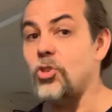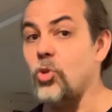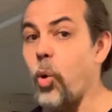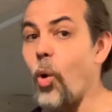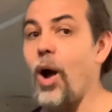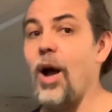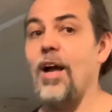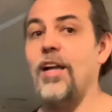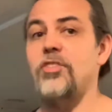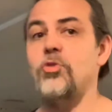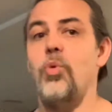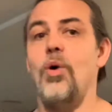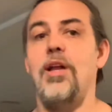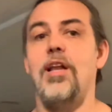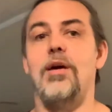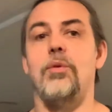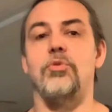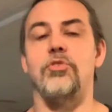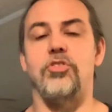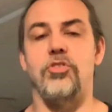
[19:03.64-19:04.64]
twice while
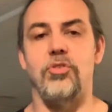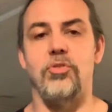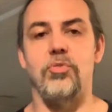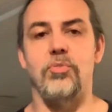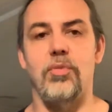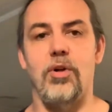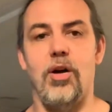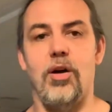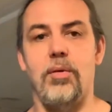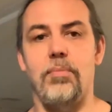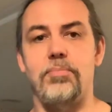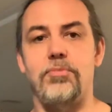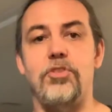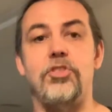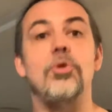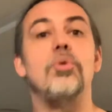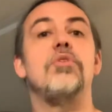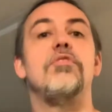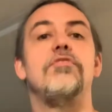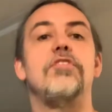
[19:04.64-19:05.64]
I was
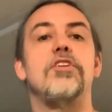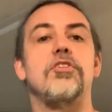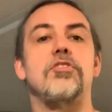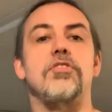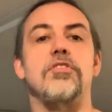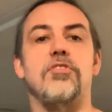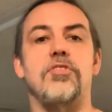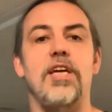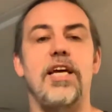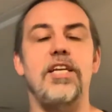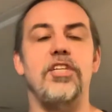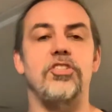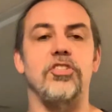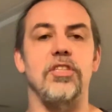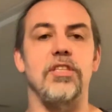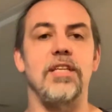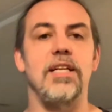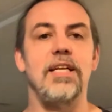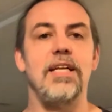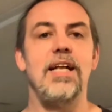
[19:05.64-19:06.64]
doing a
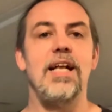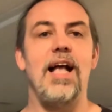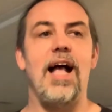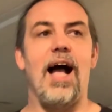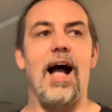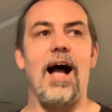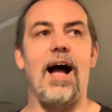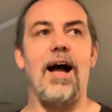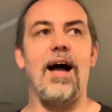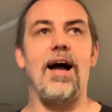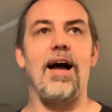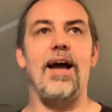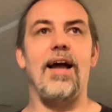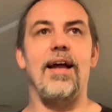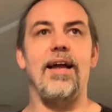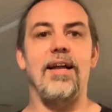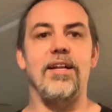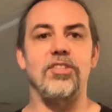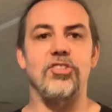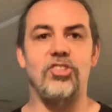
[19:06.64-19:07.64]
visualization,
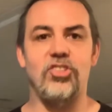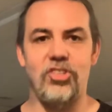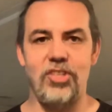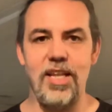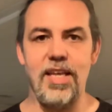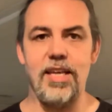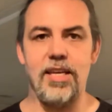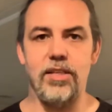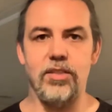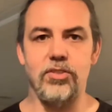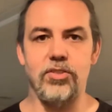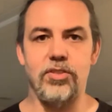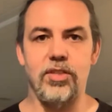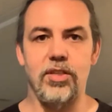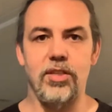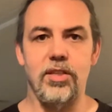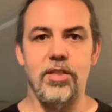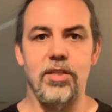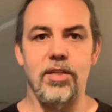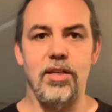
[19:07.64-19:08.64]
I sneezed
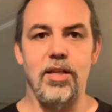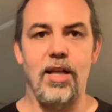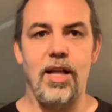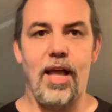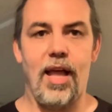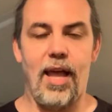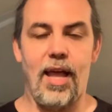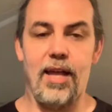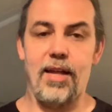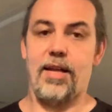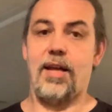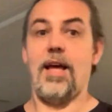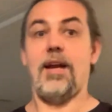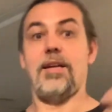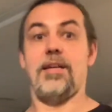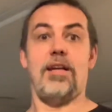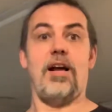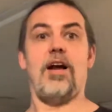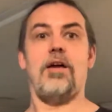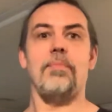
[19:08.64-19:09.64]
and kind
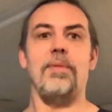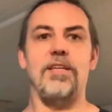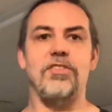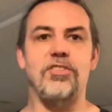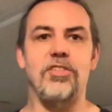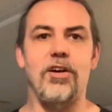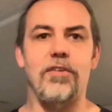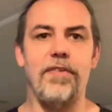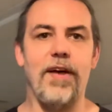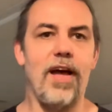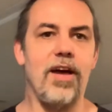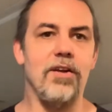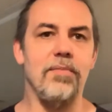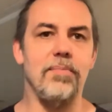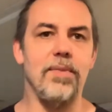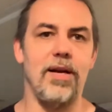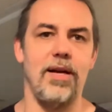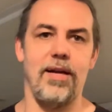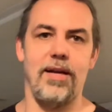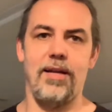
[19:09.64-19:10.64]
of knocked myself out of
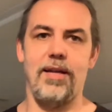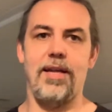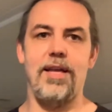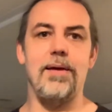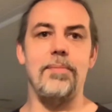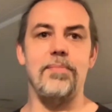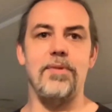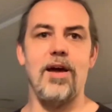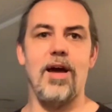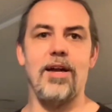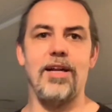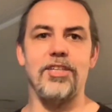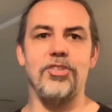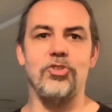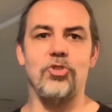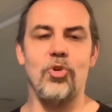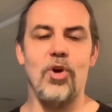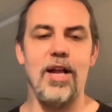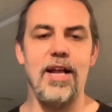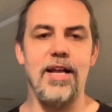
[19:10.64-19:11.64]
my hypnotic
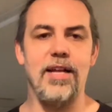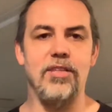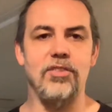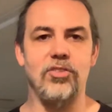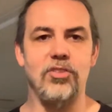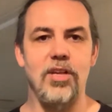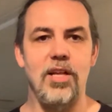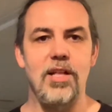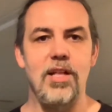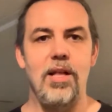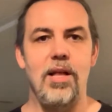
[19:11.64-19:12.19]
trance